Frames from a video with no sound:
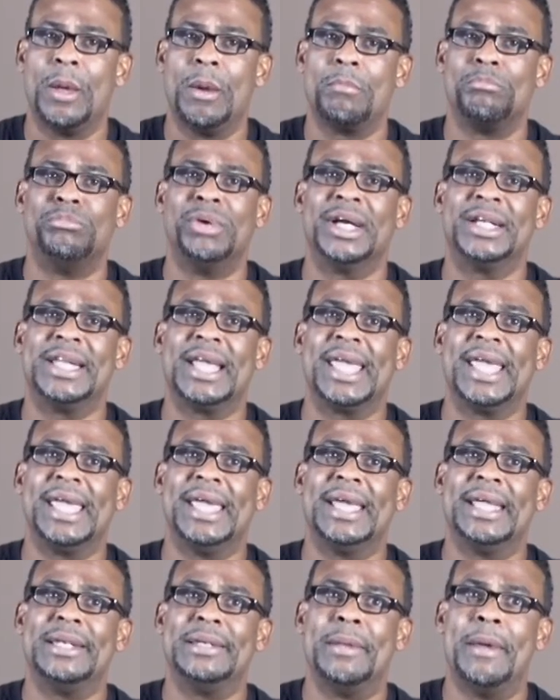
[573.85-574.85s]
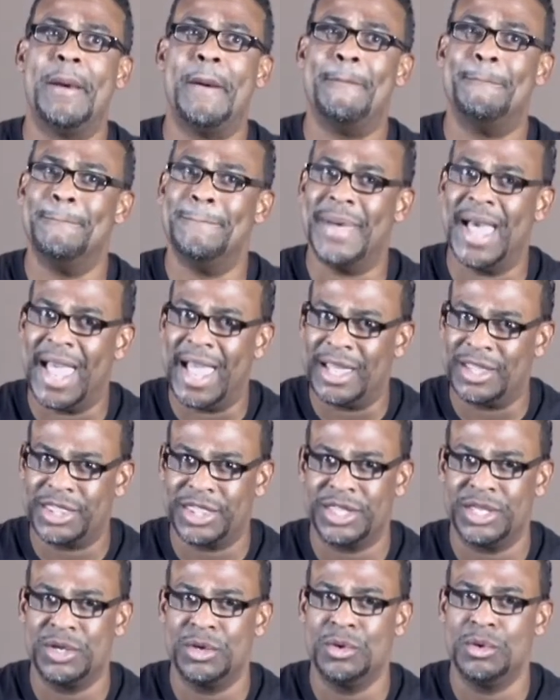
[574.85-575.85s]
But in
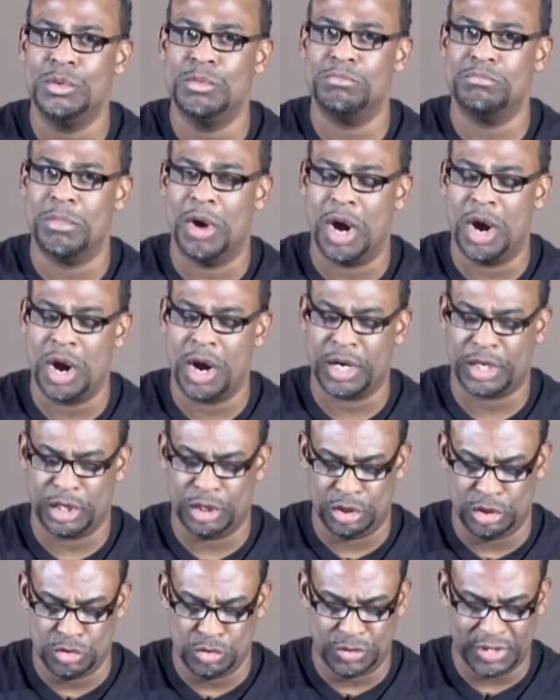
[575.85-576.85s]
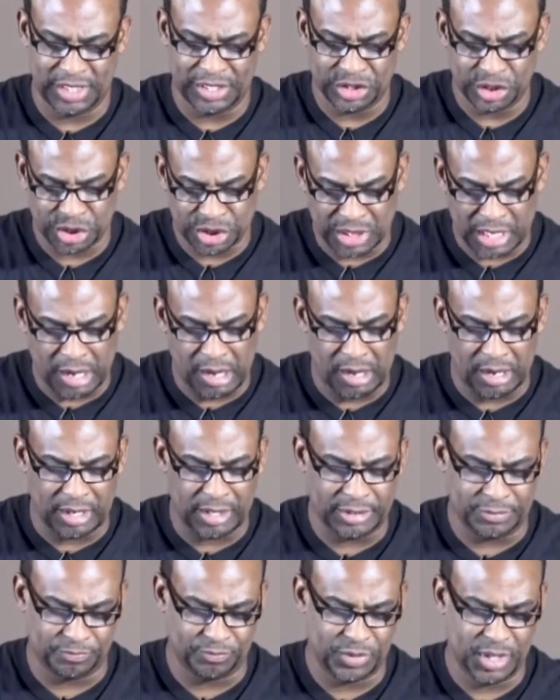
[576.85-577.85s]
Matthew, Mark, Luke, and
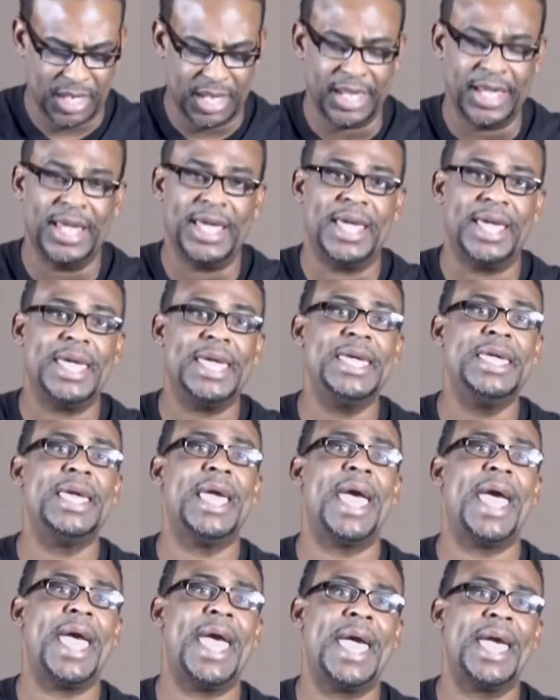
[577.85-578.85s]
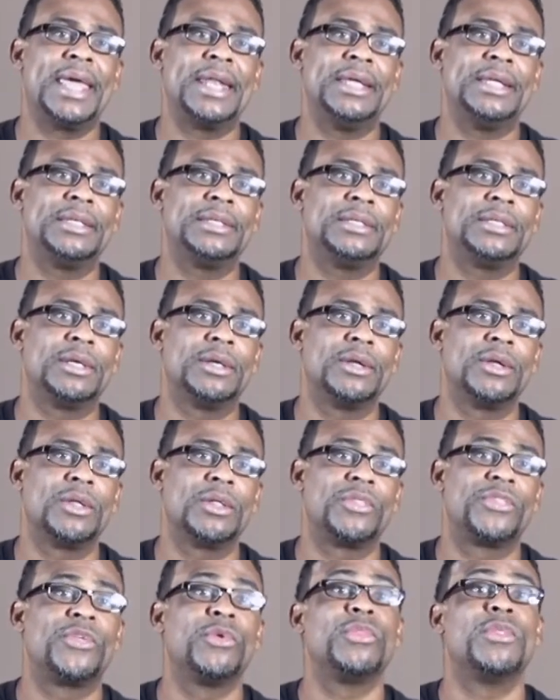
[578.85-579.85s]
John, he added,
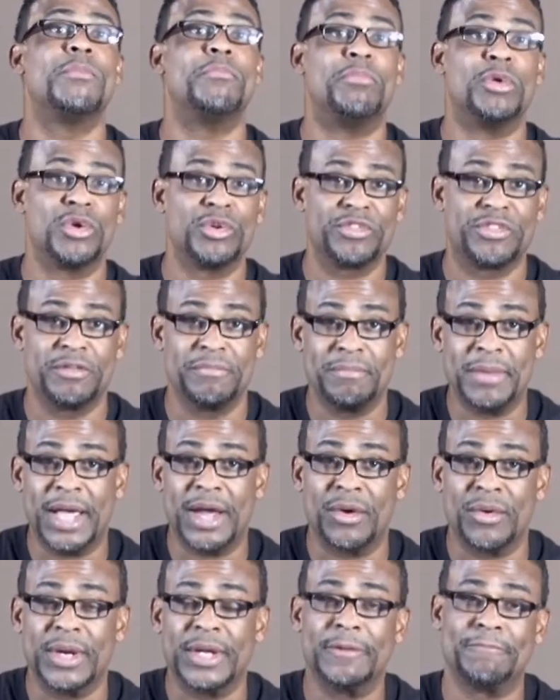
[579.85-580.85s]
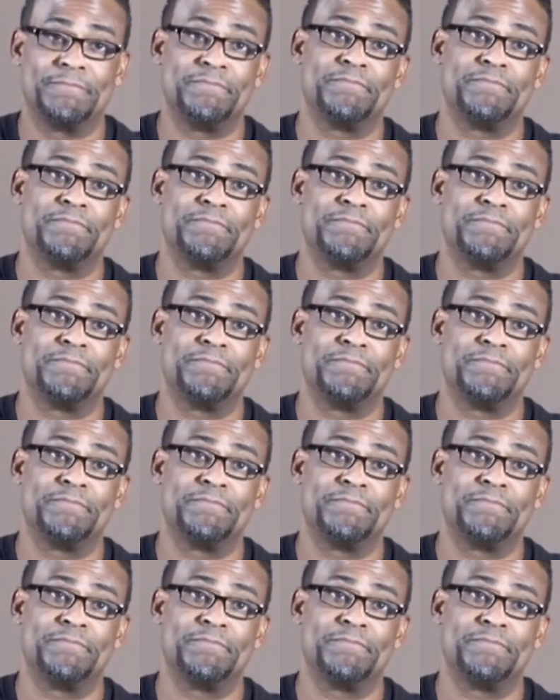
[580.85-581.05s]
through the birth of Mary,